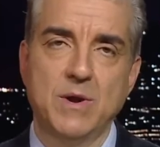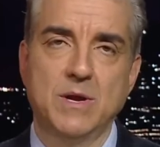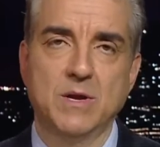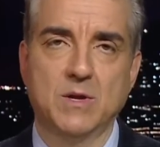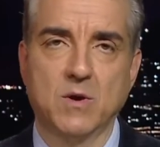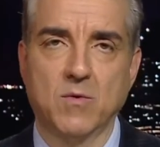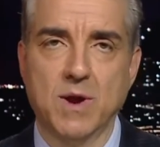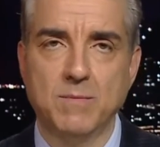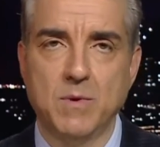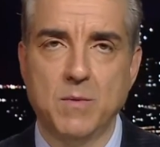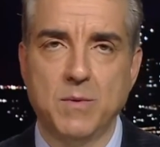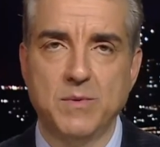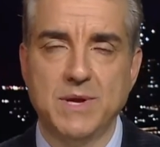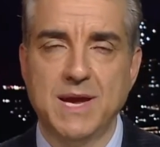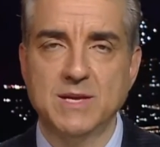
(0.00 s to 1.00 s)
could correct me
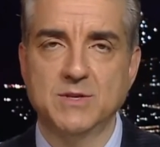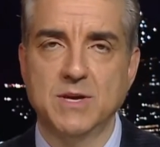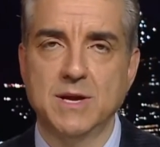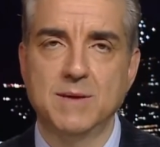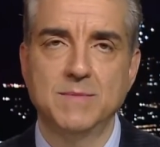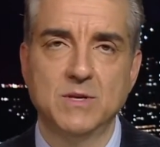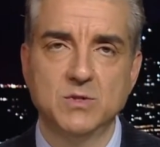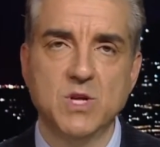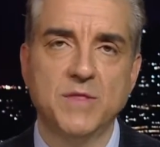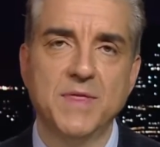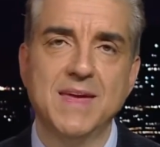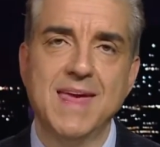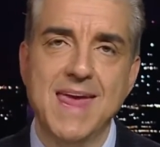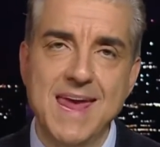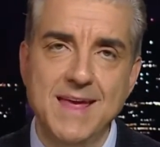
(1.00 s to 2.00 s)
when we get to him, there's
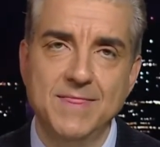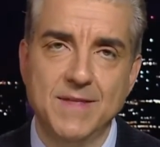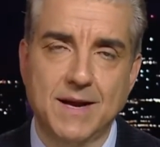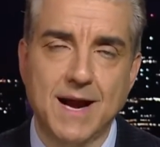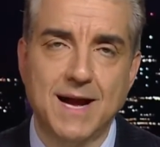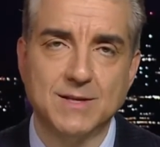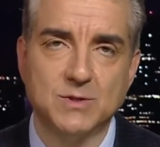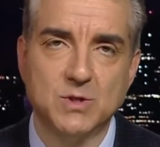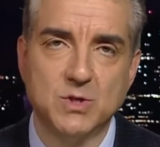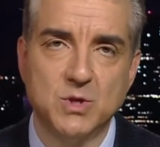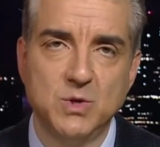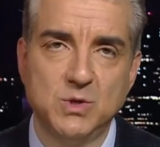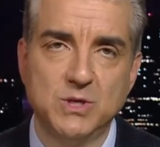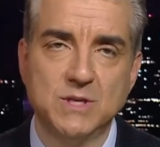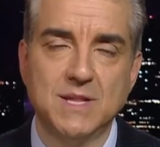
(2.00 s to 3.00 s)
nothing in the
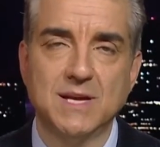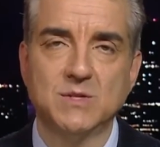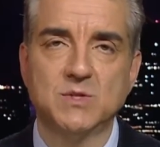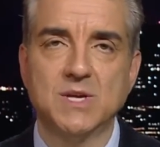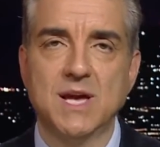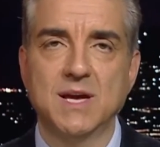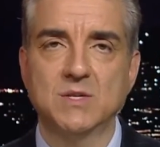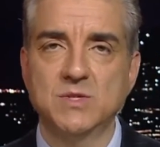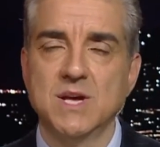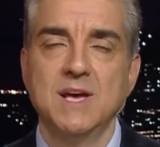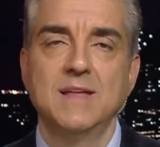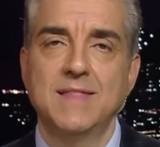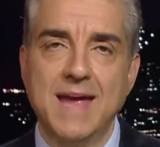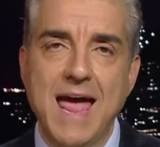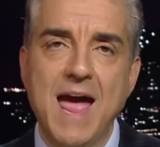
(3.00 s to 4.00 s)
Constitution that says
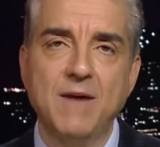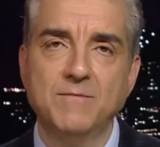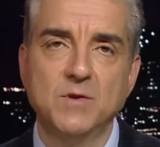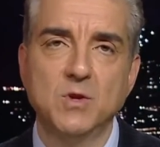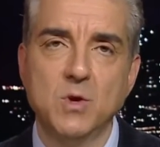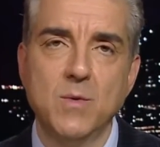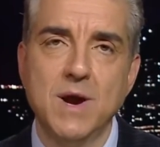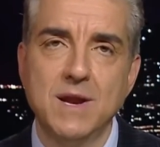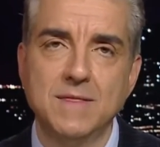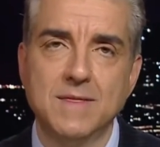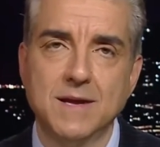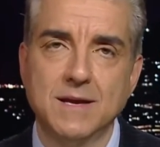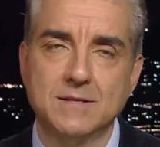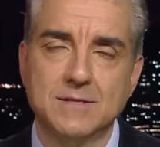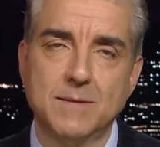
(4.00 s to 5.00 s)
they have to do
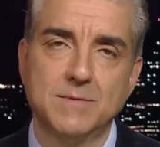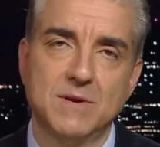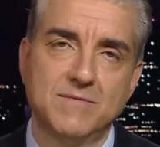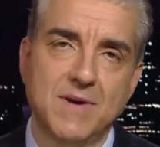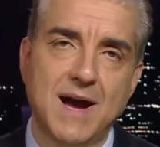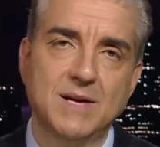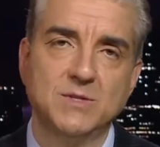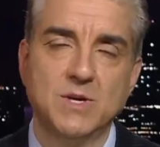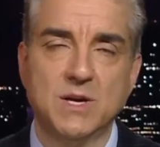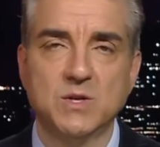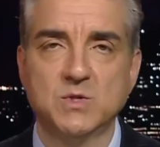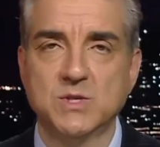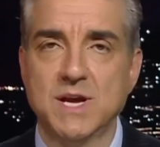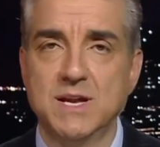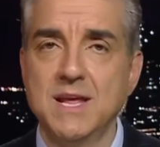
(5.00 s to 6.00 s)
anything except advise and
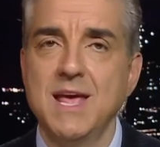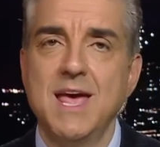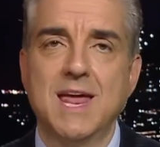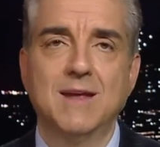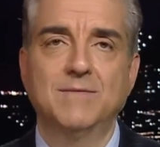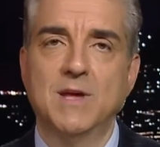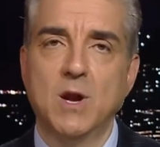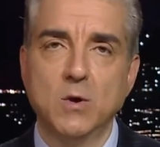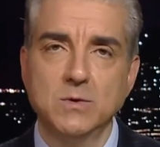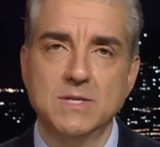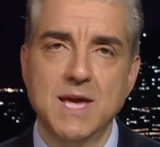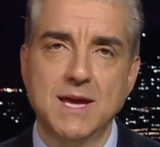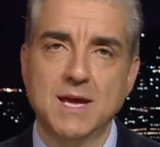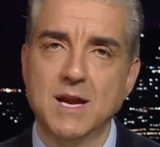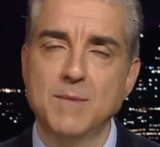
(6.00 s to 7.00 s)
consent, and if they don't
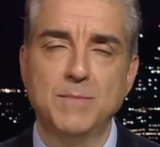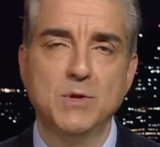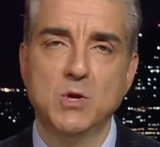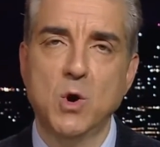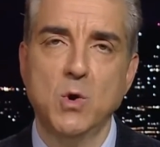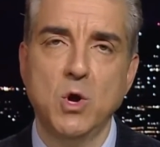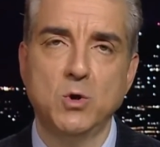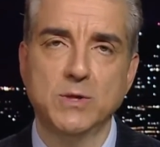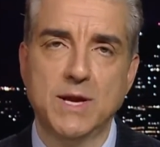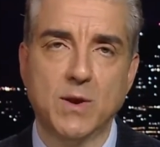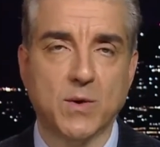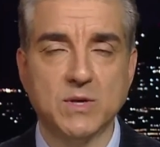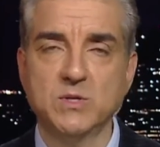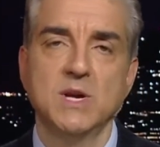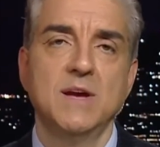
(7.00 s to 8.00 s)
take it up and don't hold
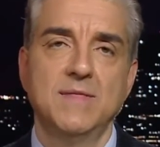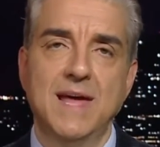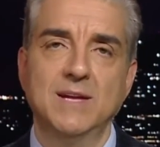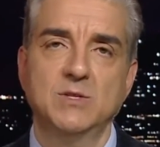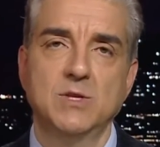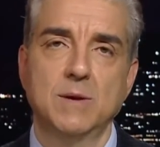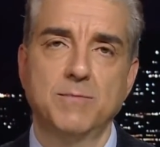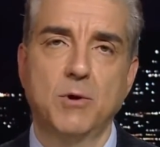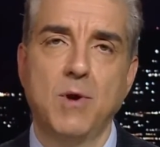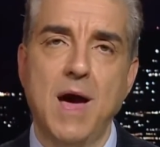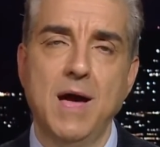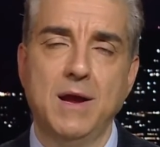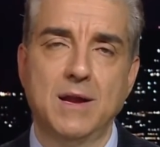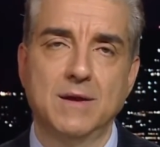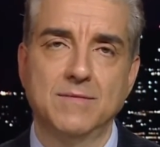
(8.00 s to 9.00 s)
hearings, that's their
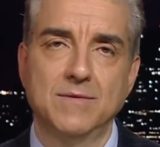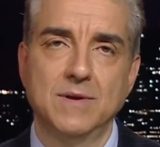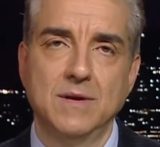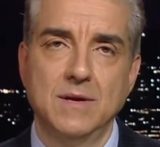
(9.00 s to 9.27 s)
prerogative.